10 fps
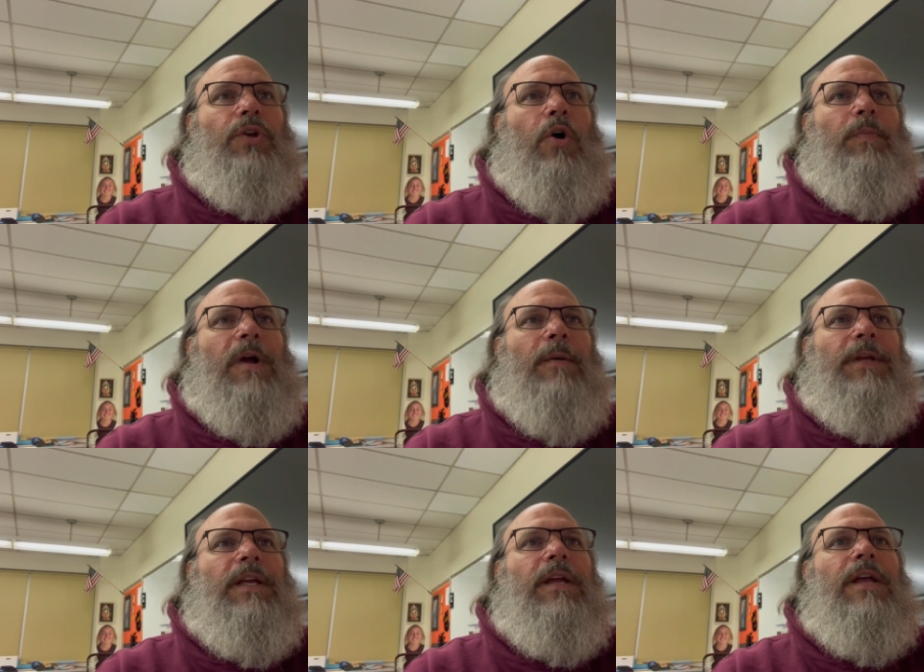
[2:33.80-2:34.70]
to
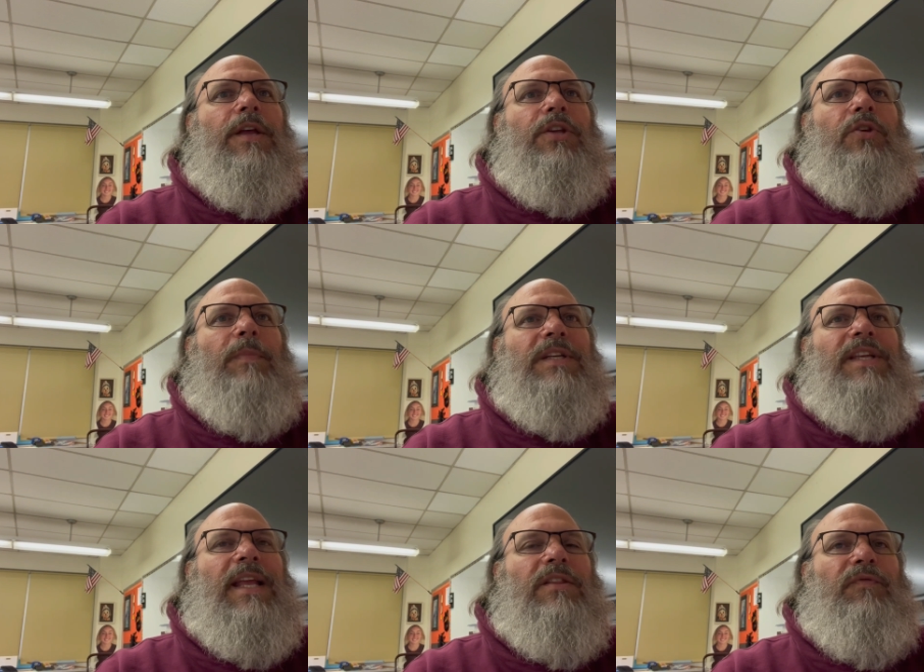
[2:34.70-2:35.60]
homecoming, you
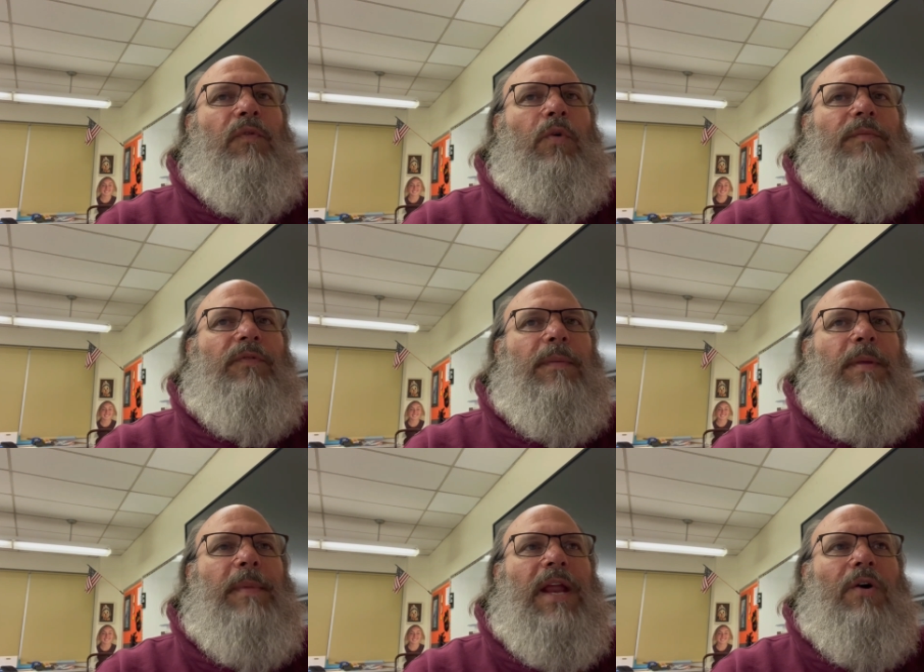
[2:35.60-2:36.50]
must get the form from
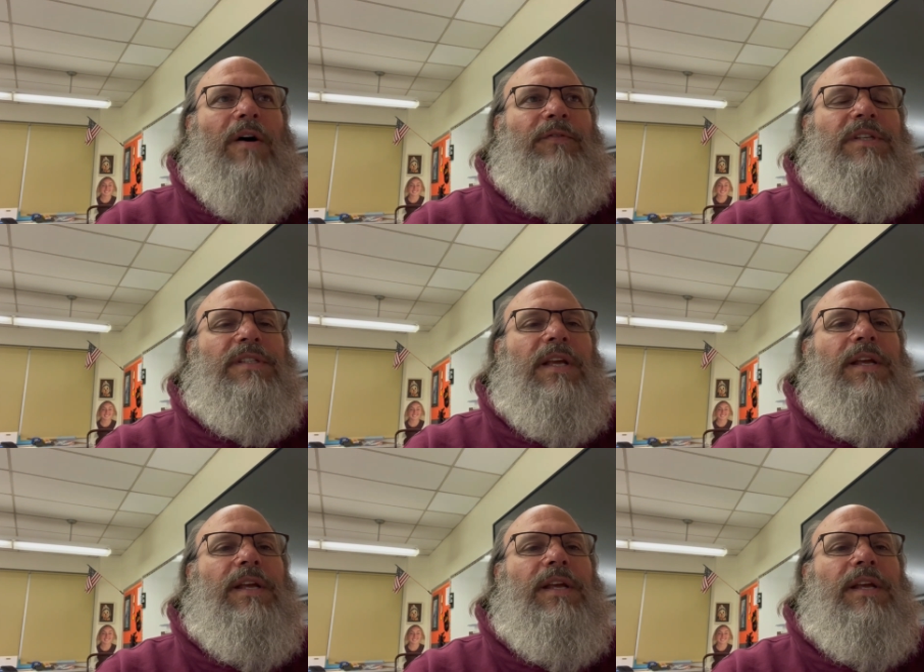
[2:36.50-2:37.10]
the main office